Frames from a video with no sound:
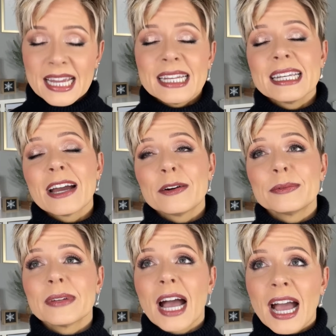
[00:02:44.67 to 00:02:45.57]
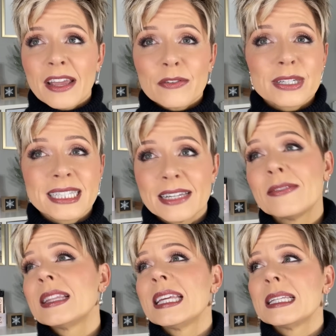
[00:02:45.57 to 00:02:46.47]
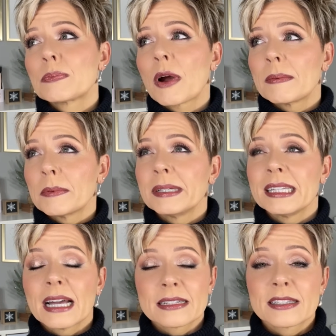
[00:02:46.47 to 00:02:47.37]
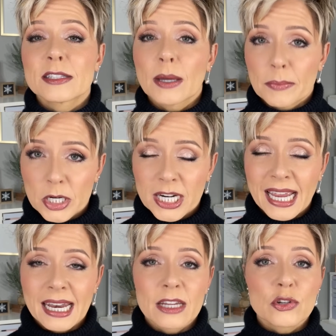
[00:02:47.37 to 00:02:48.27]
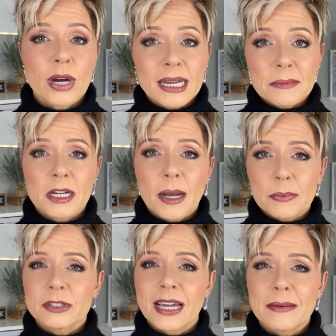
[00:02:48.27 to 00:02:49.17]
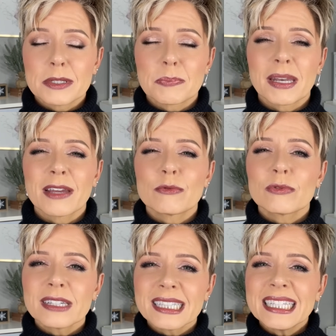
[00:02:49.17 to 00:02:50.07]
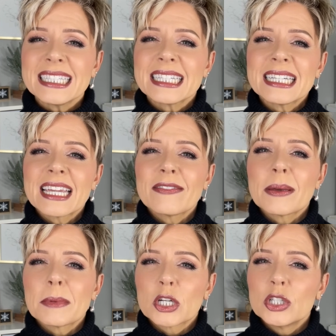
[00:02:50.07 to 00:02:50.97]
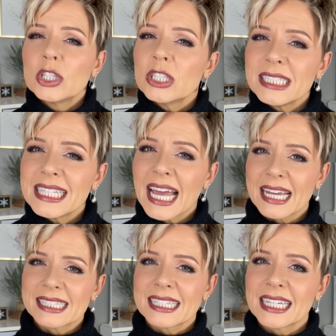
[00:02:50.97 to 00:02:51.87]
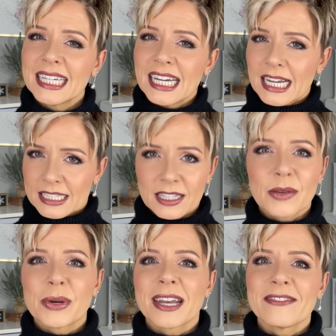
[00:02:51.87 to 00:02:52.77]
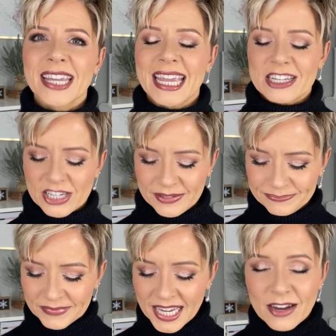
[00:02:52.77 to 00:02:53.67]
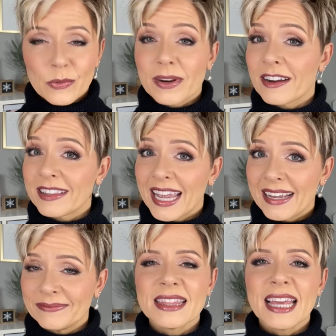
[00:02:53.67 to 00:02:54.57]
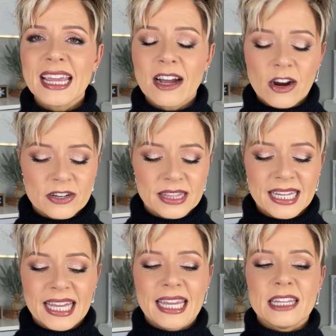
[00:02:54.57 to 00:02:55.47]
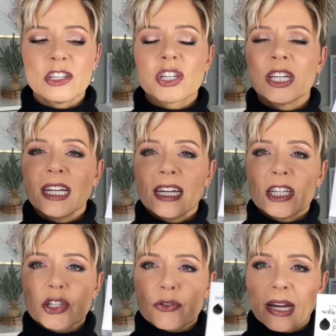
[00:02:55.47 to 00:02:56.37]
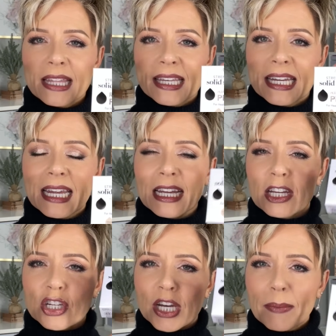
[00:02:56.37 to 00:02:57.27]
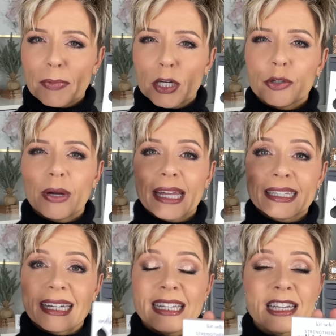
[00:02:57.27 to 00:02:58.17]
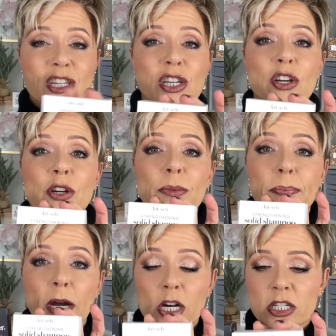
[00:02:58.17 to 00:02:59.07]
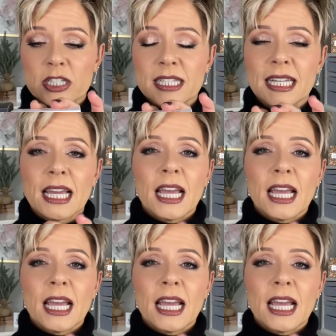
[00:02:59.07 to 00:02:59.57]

Now, I received these probably last summer and I tried them a couple times, but I really didn't give them a good test until I went on vacation. What are they? They are the Kitsch Strengthening Shampoo and Conditioner Bars.